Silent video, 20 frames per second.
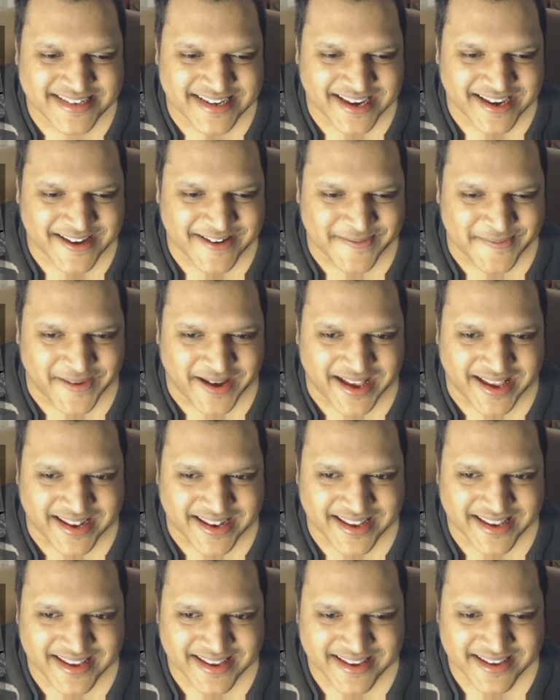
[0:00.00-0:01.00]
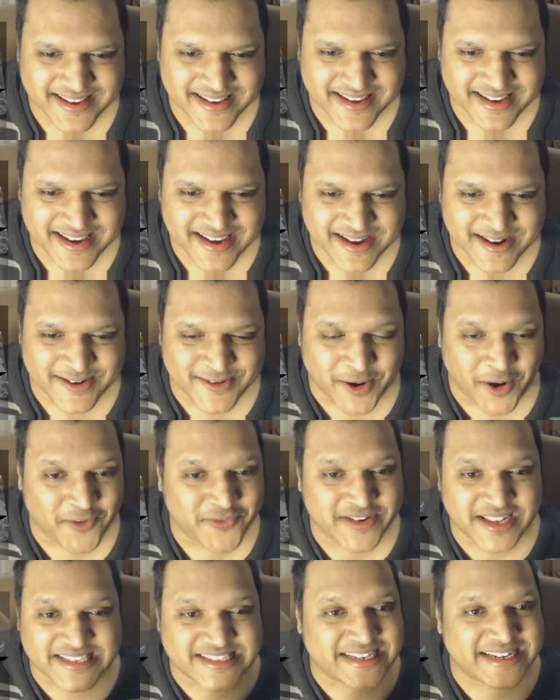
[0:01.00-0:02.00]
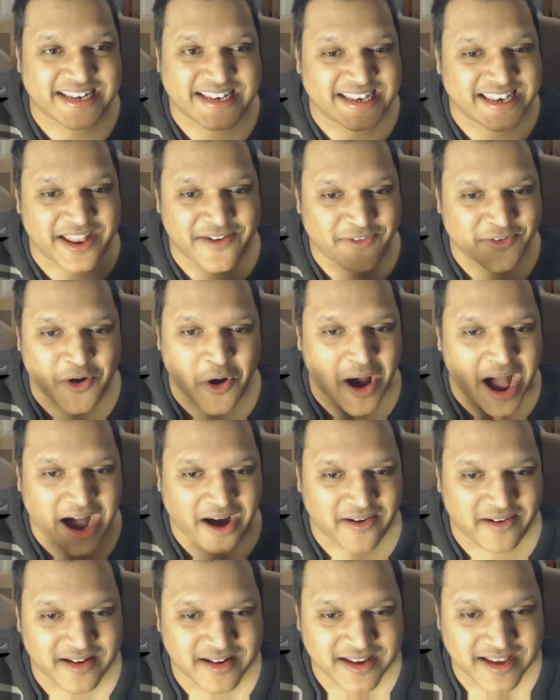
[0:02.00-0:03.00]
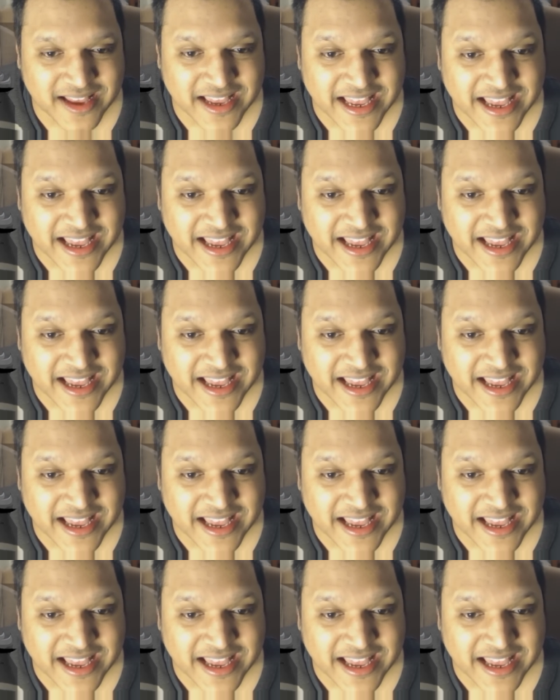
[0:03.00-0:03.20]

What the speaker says: Shit, man. Toph doesn't never go out.